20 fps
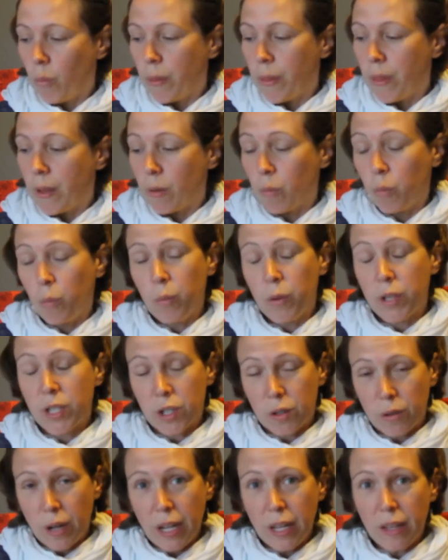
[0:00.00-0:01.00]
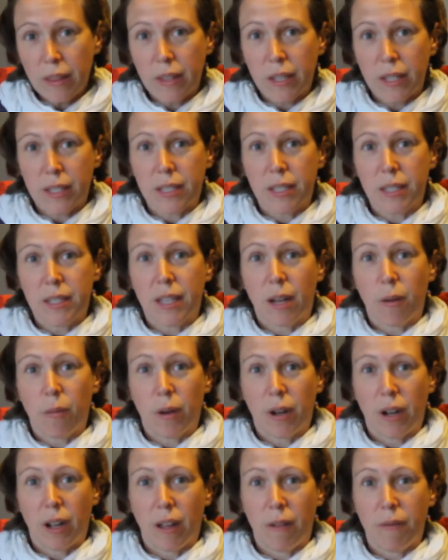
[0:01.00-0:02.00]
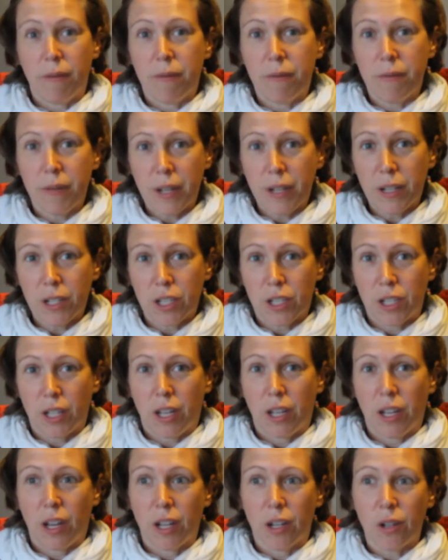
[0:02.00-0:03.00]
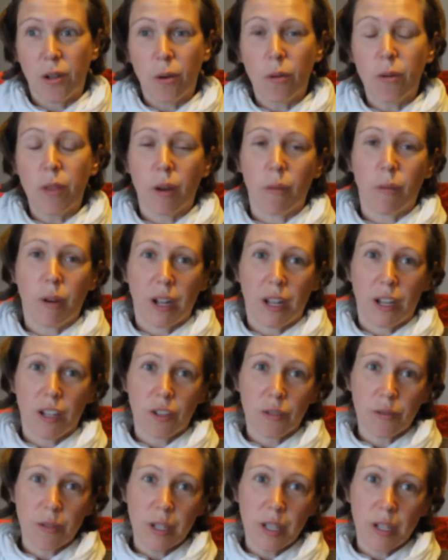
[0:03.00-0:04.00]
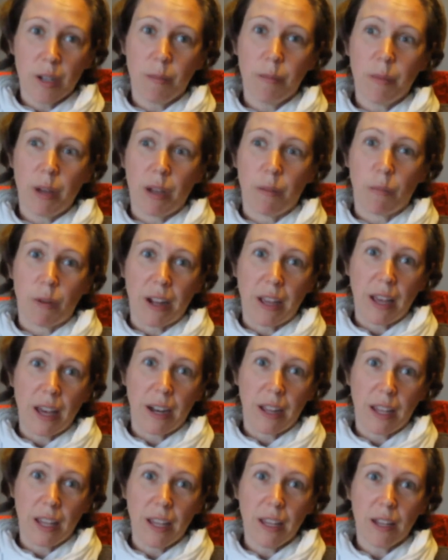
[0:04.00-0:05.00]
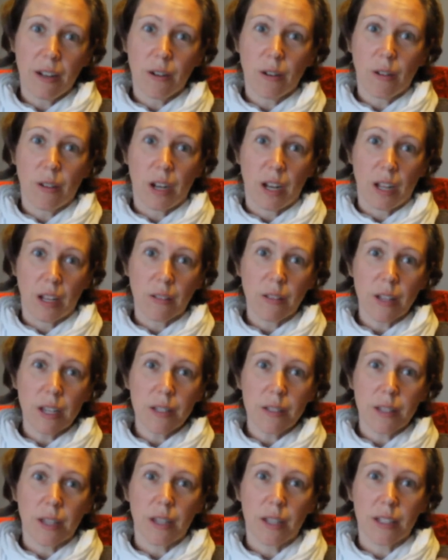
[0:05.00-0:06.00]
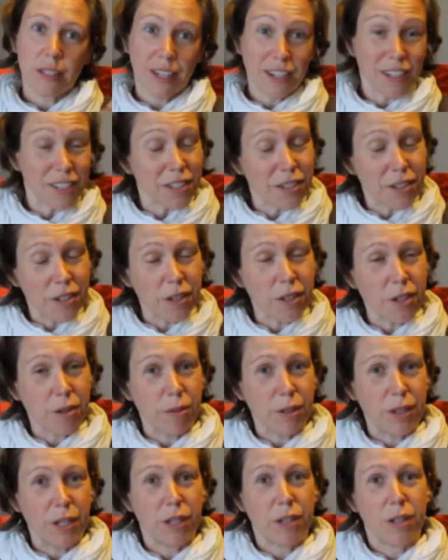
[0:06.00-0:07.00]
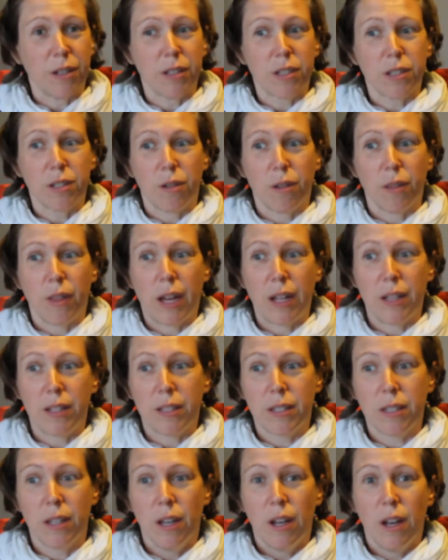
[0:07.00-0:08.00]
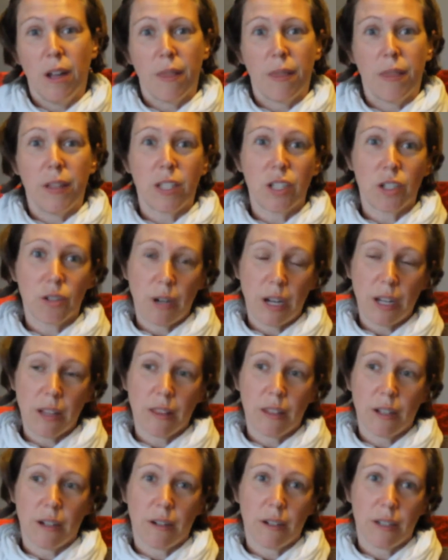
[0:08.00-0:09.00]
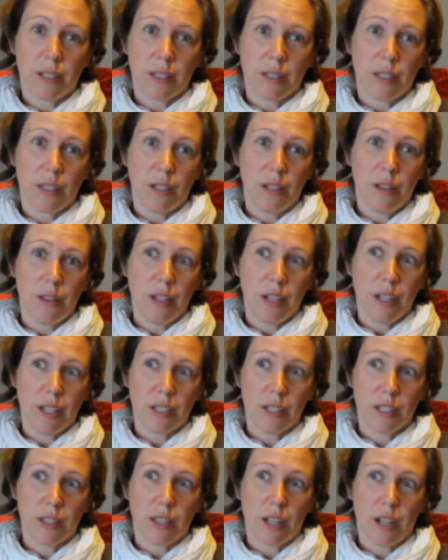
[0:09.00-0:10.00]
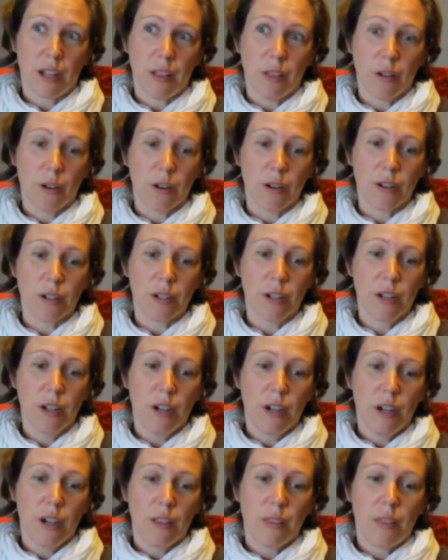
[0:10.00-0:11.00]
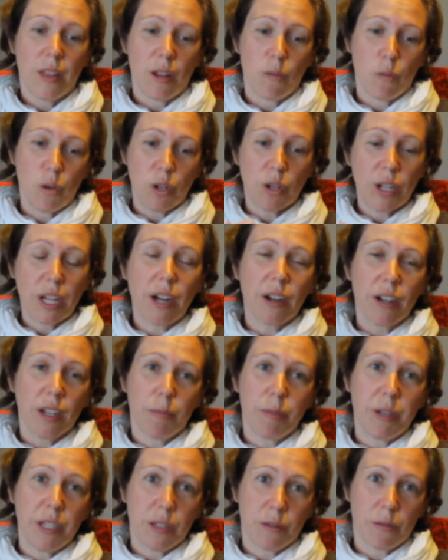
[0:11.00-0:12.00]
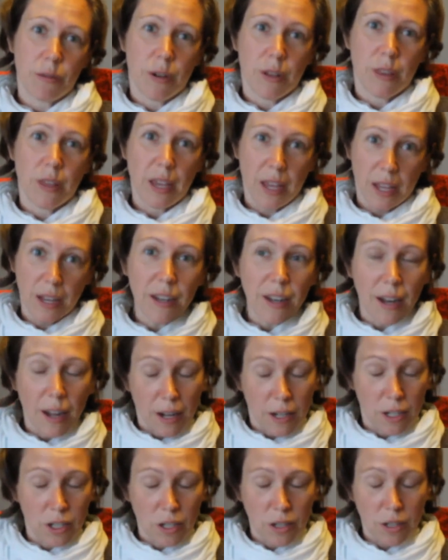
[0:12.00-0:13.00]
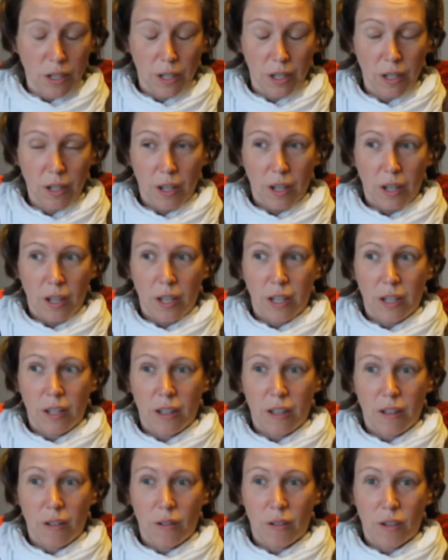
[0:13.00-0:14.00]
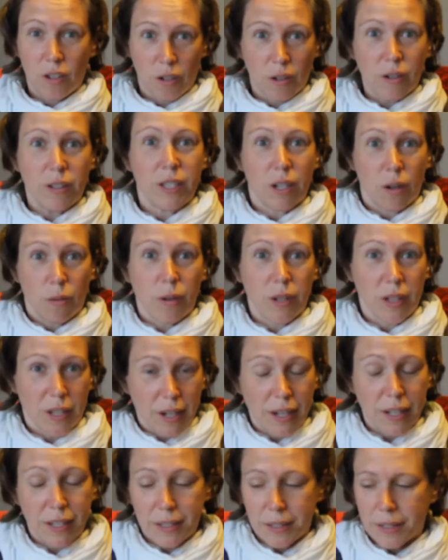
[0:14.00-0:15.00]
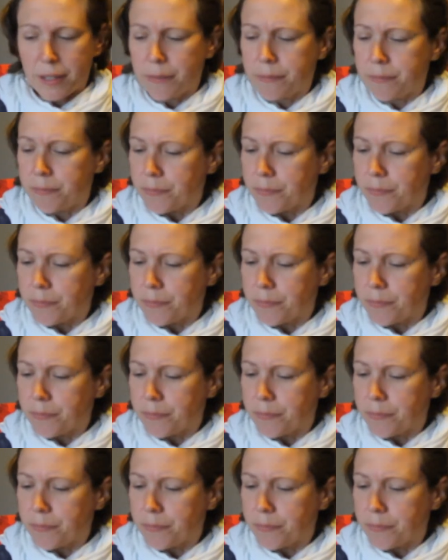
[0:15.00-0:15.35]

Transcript: the strength is that when I finished it, I know that when I trim and when I add a handle and I glaze it, it's actually going to look really good. So that's the strength there is that I learned that when you carry a piece through to the end, it actually turns out really nicely.